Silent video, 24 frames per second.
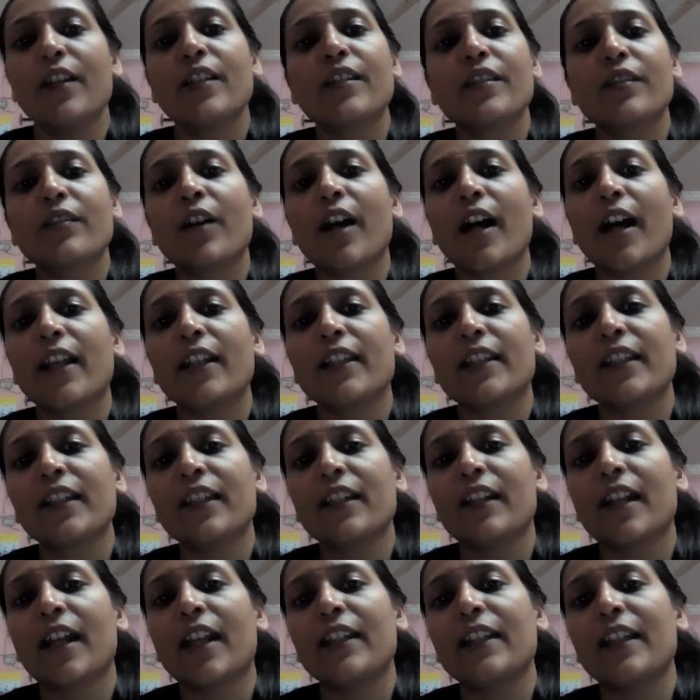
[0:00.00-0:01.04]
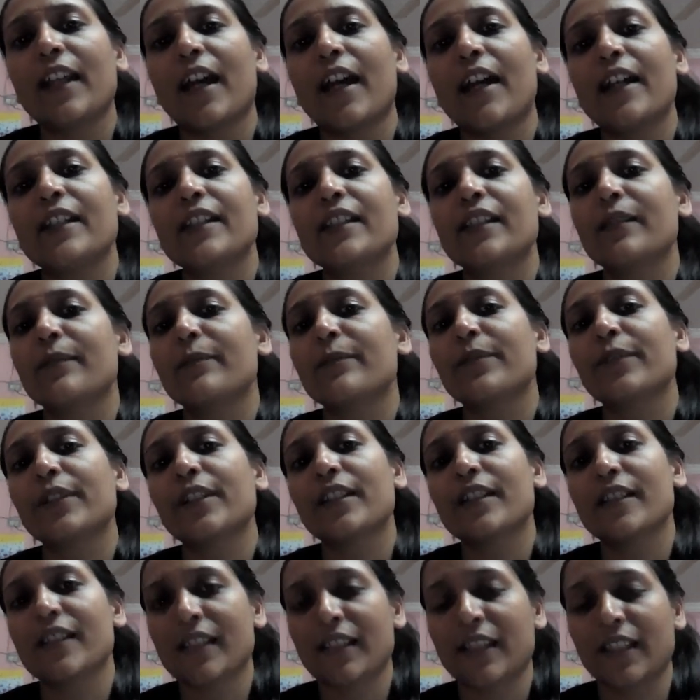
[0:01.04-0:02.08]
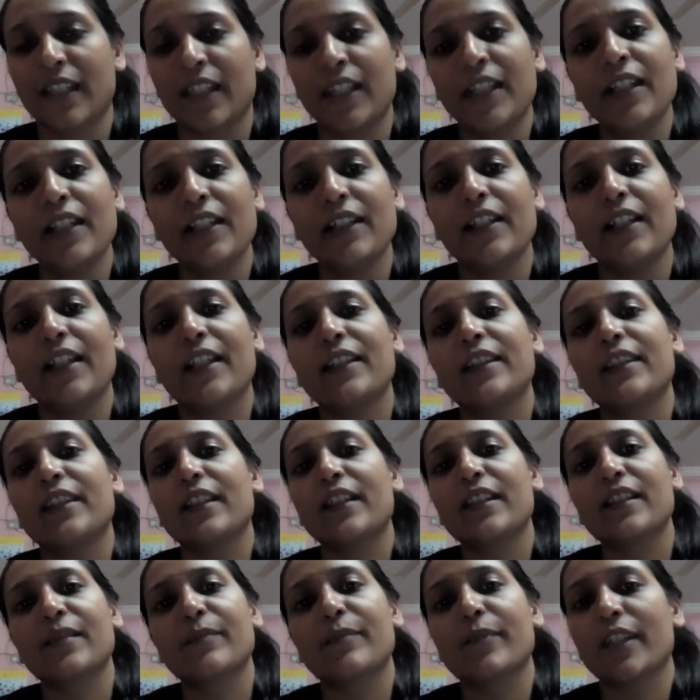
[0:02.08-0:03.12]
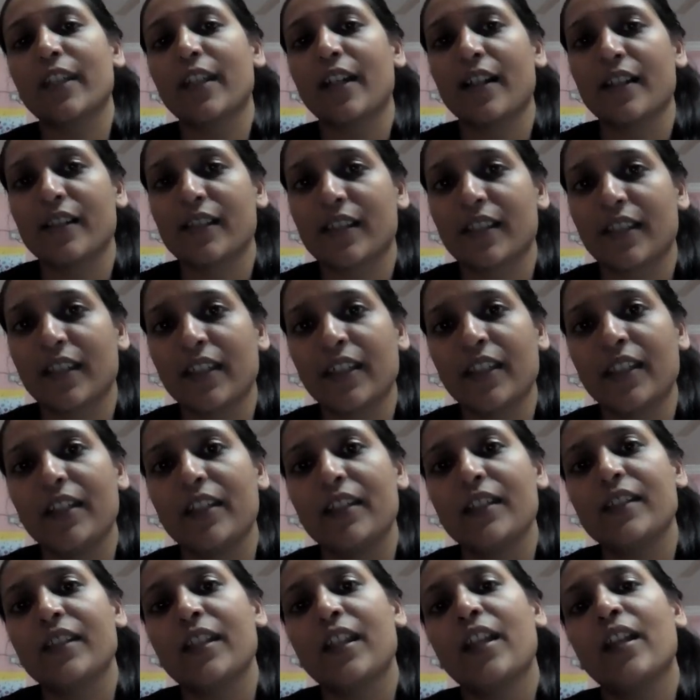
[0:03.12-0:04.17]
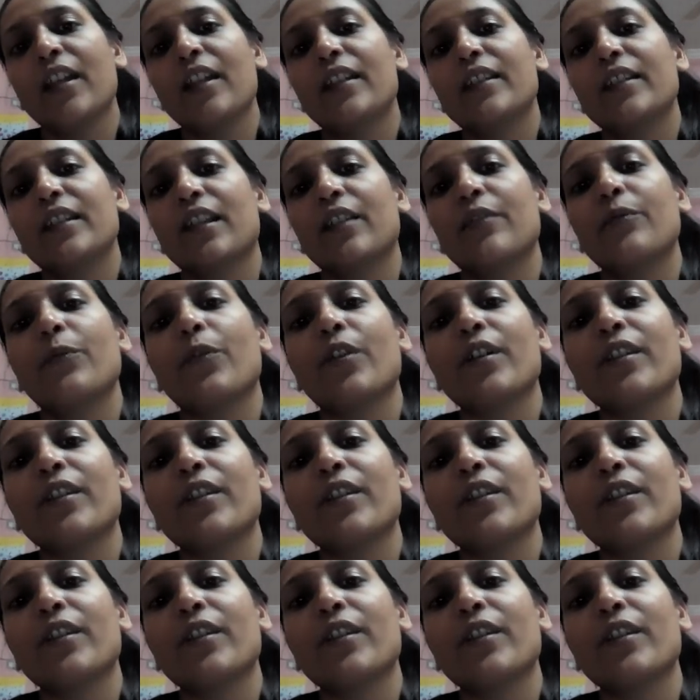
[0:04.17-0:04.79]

So I can write as simple as k, let this be our series. Then